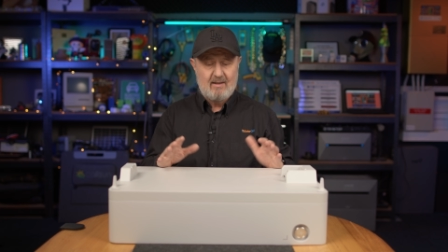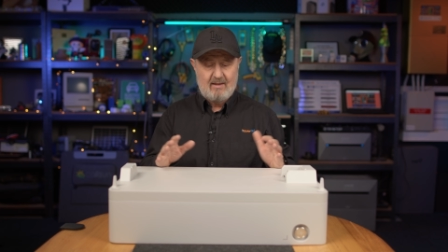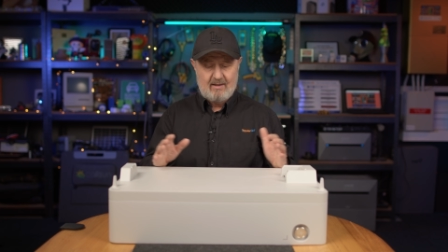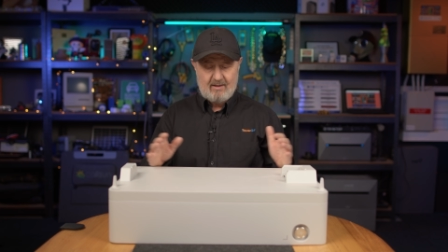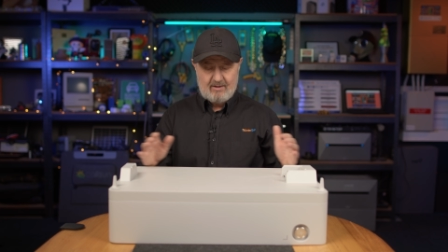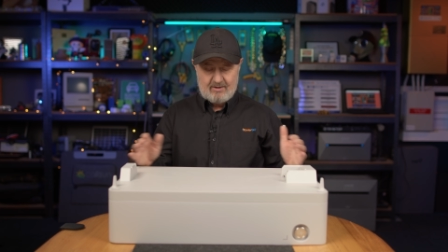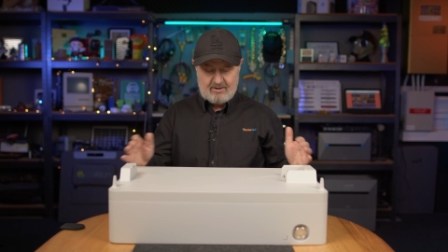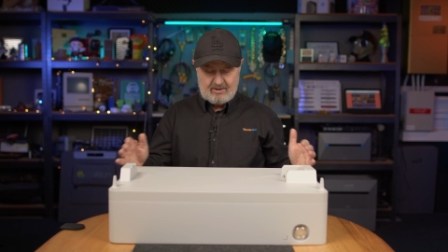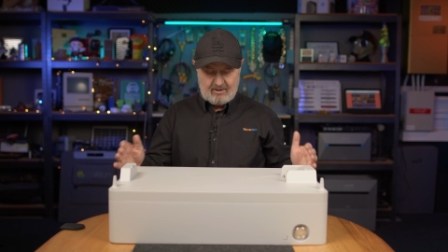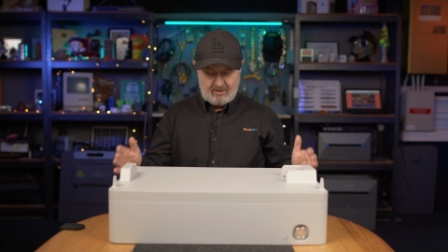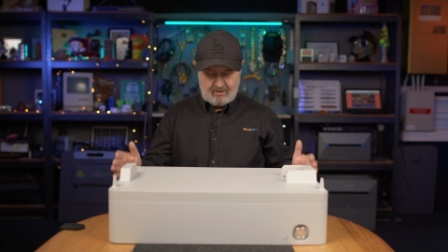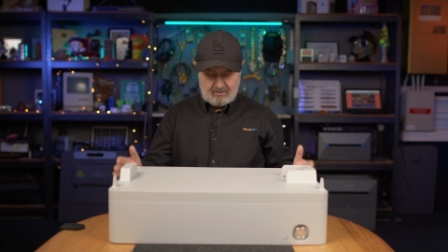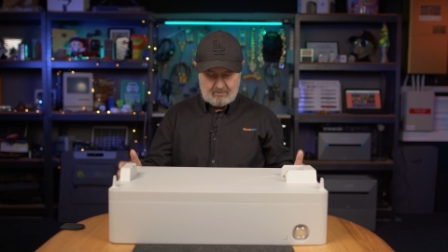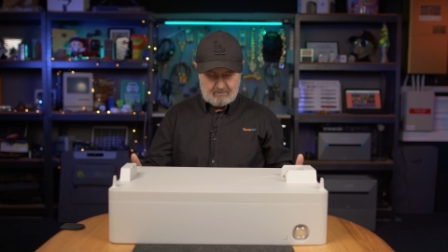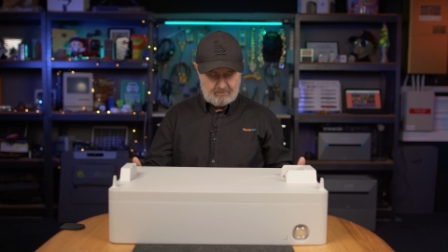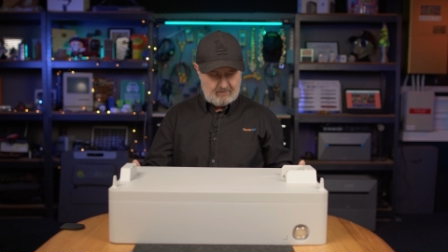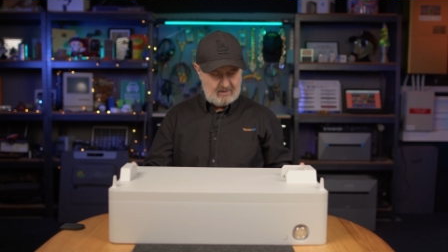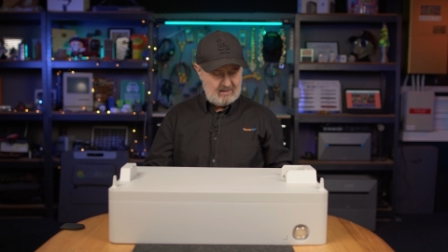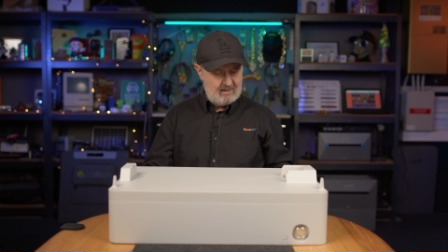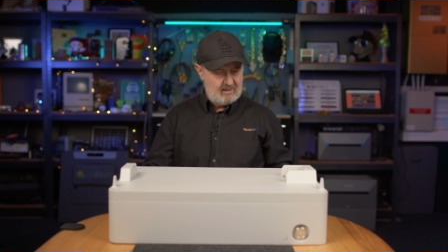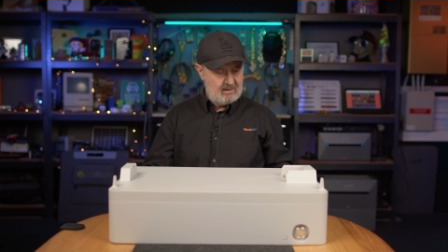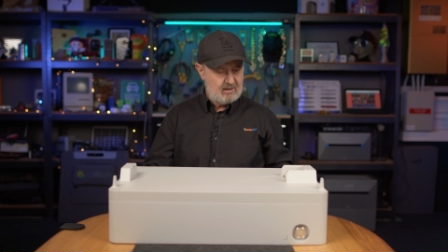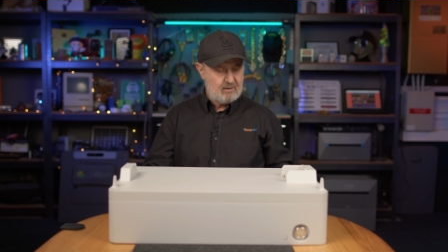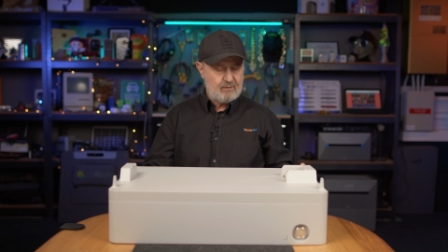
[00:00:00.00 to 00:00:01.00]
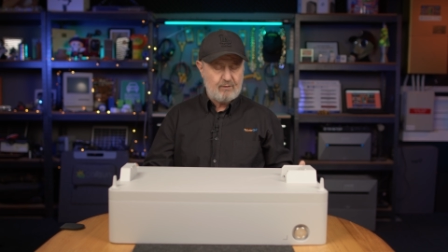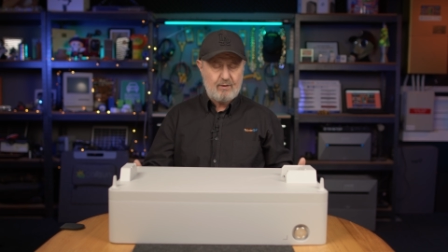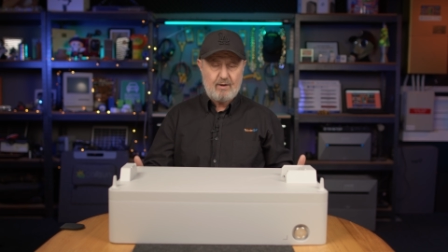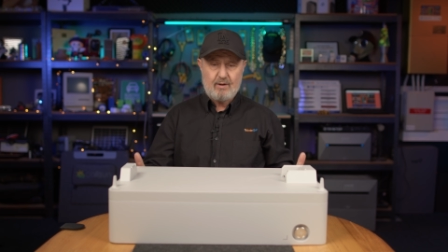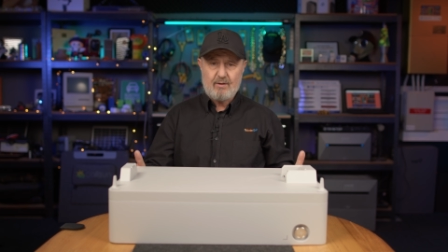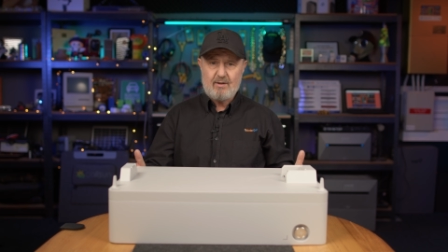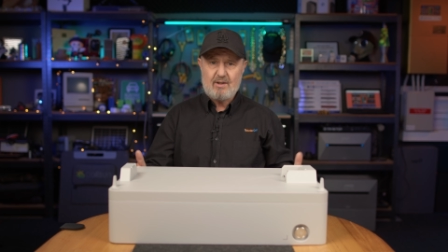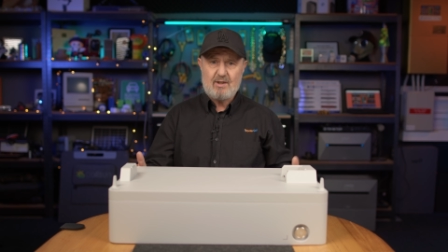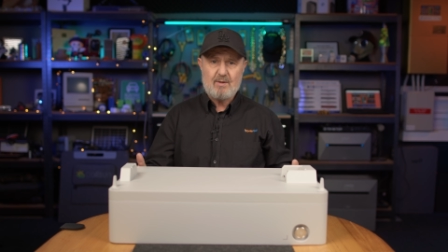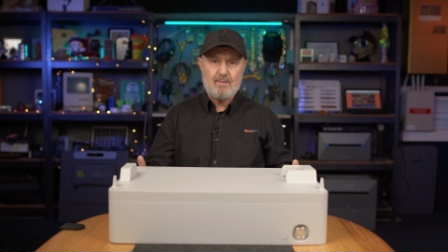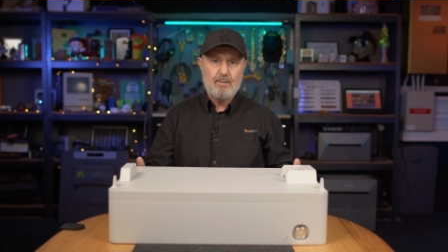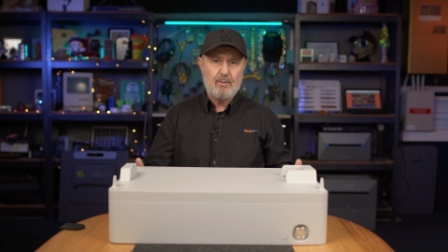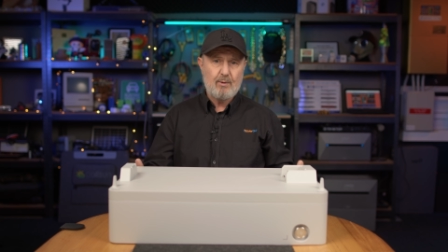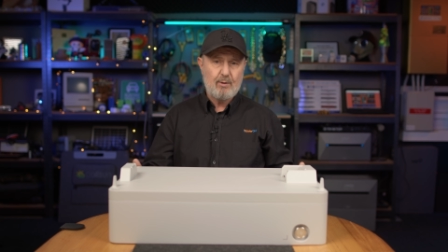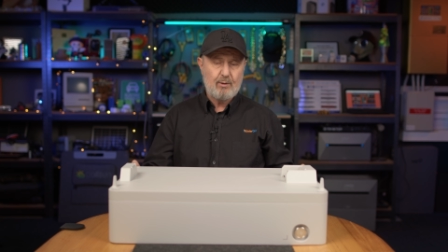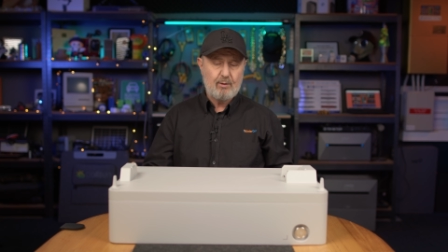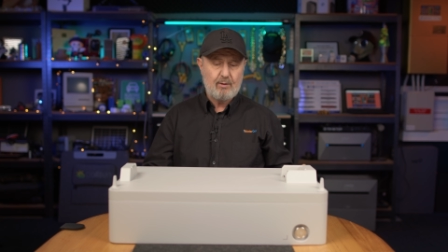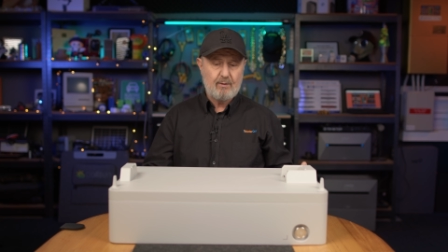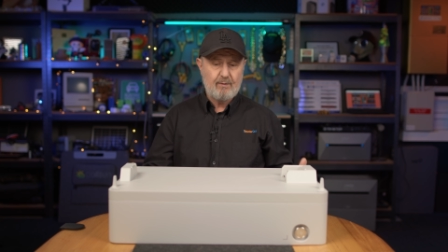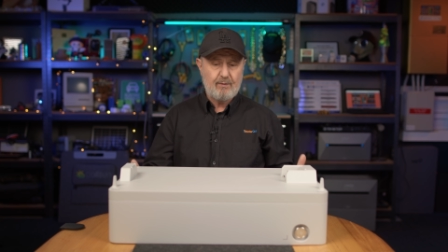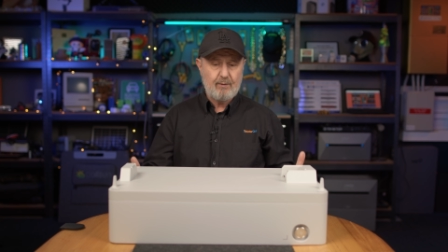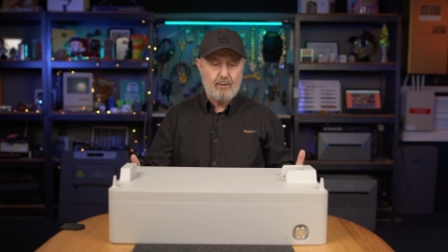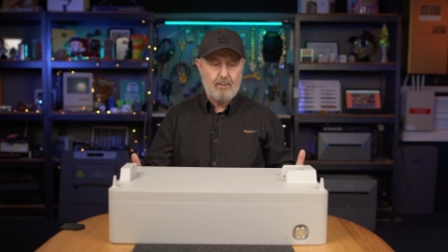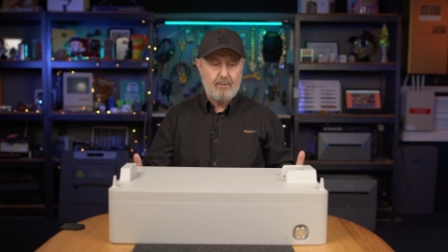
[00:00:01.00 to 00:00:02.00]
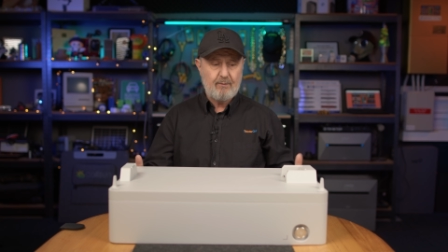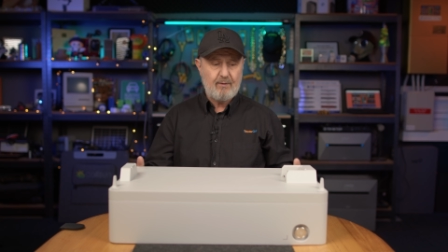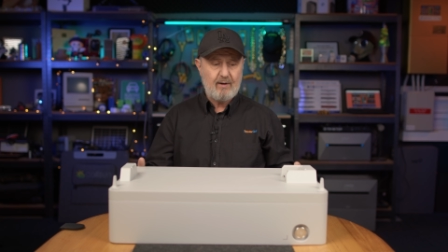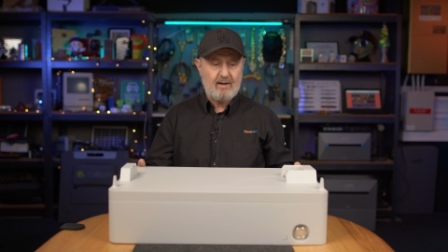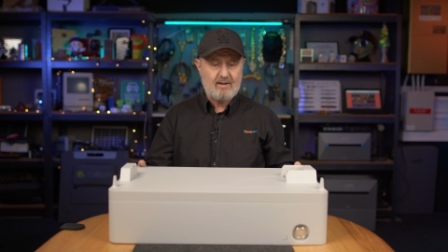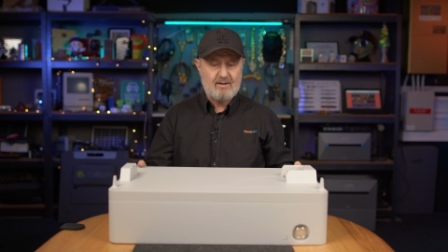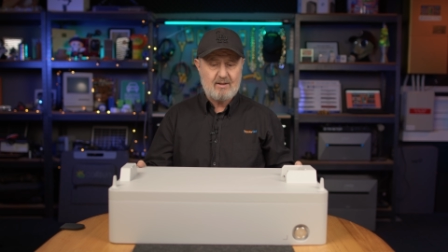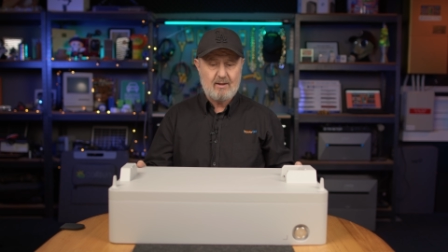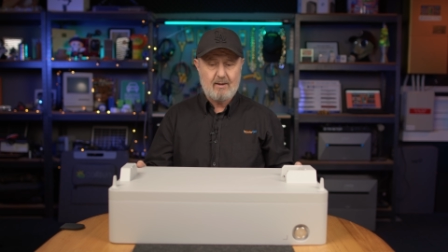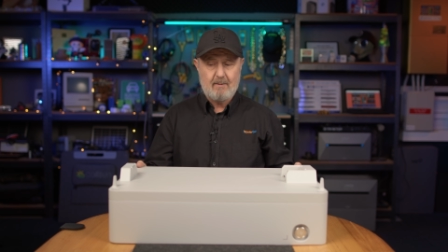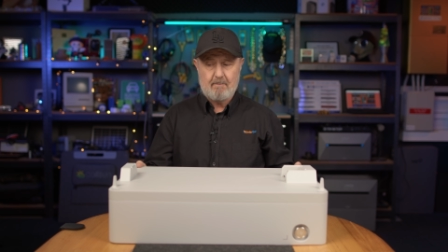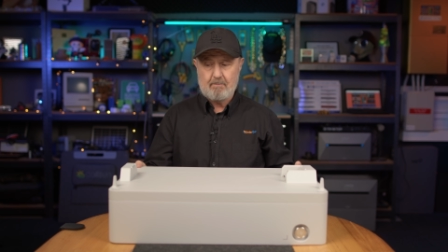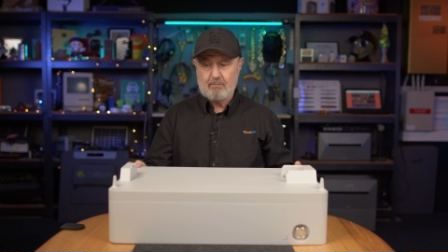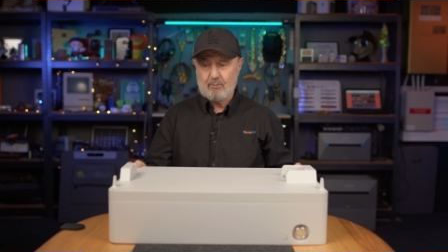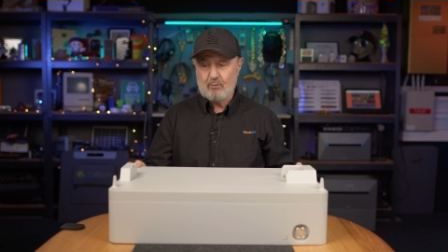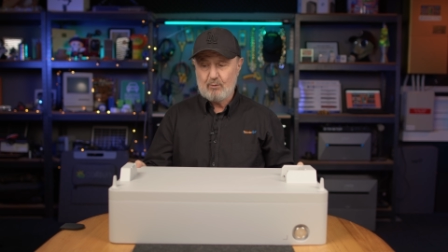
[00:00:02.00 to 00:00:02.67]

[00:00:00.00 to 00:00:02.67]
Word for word: So in this very small form factor,